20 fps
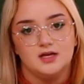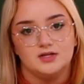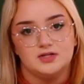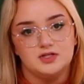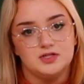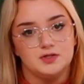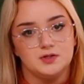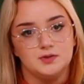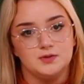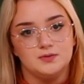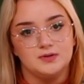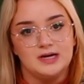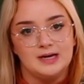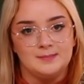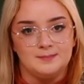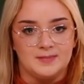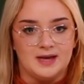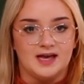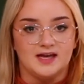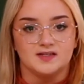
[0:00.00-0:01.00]
to a
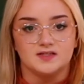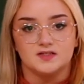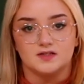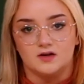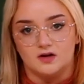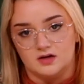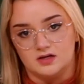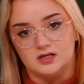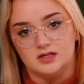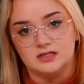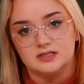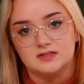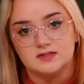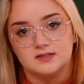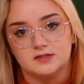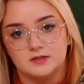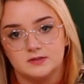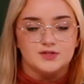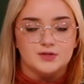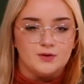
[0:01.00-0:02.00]
mass
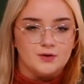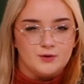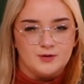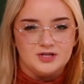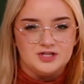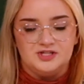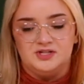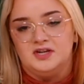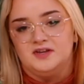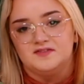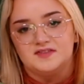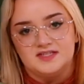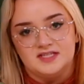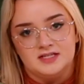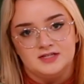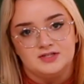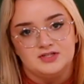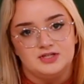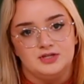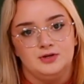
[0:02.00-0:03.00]
audience. So a question I've
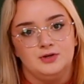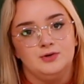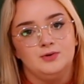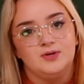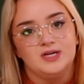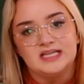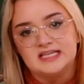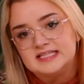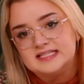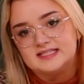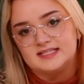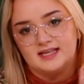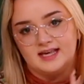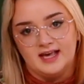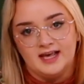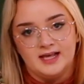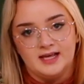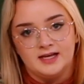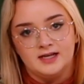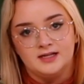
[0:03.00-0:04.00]
seen too is,
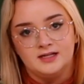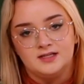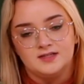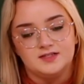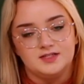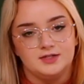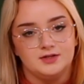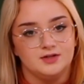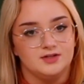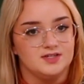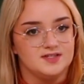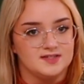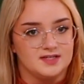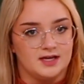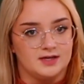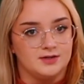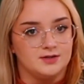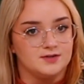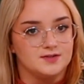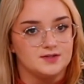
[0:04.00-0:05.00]
can interior
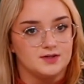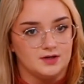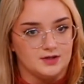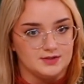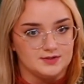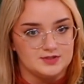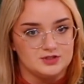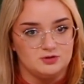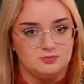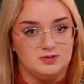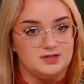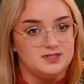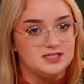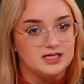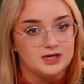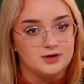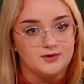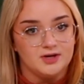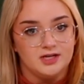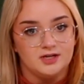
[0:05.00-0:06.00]
designers also be
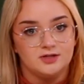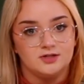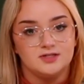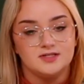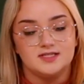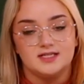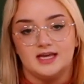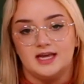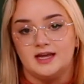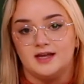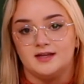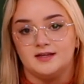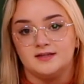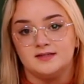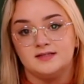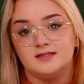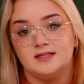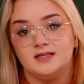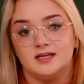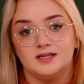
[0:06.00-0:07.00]
decorators?
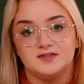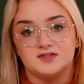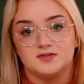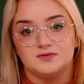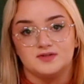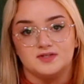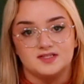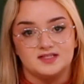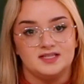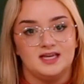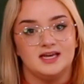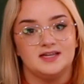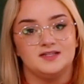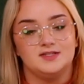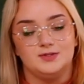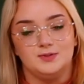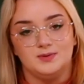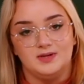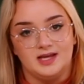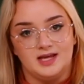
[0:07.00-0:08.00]
And the answer is yes,
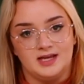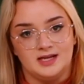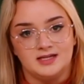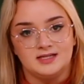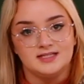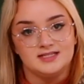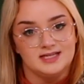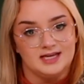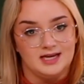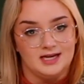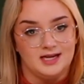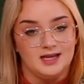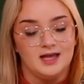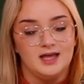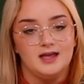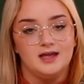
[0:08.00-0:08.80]
you can take